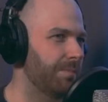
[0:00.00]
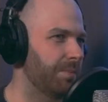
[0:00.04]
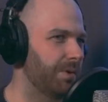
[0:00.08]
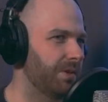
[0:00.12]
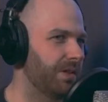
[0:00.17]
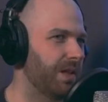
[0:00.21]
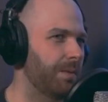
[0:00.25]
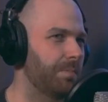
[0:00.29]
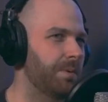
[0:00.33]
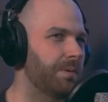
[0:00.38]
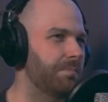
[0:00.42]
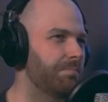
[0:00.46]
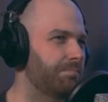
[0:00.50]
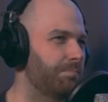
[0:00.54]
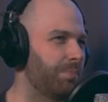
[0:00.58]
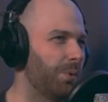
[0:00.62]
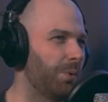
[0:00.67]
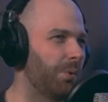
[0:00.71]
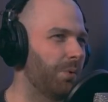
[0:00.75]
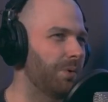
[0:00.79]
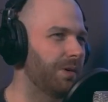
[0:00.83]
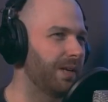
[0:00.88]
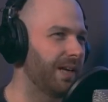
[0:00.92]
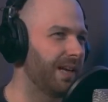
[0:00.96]
but they've been
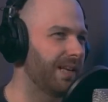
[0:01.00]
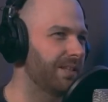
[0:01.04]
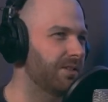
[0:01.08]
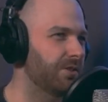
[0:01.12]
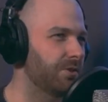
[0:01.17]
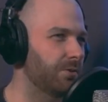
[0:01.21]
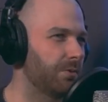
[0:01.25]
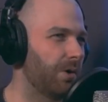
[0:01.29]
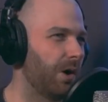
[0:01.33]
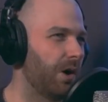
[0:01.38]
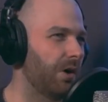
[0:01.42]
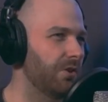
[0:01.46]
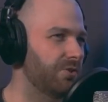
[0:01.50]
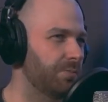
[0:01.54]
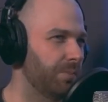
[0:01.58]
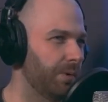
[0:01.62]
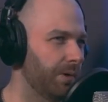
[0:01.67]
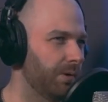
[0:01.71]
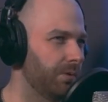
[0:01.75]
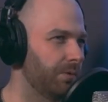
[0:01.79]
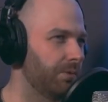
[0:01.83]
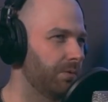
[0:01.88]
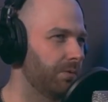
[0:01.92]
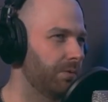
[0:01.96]
born into a
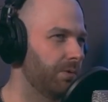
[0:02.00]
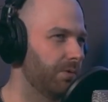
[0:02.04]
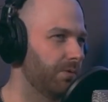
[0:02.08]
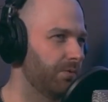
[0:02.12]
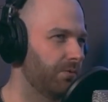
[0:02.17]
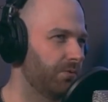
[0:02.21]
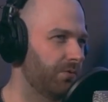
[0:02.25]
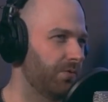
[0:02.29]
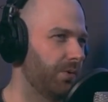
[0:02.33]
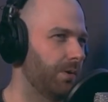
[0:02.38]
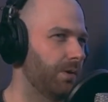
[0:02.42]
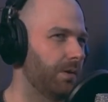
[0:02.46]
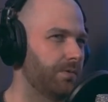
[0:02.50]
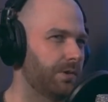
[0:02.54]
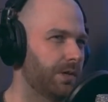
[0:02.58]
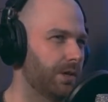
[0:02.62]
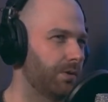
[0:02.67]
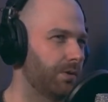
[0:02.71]
hospital full of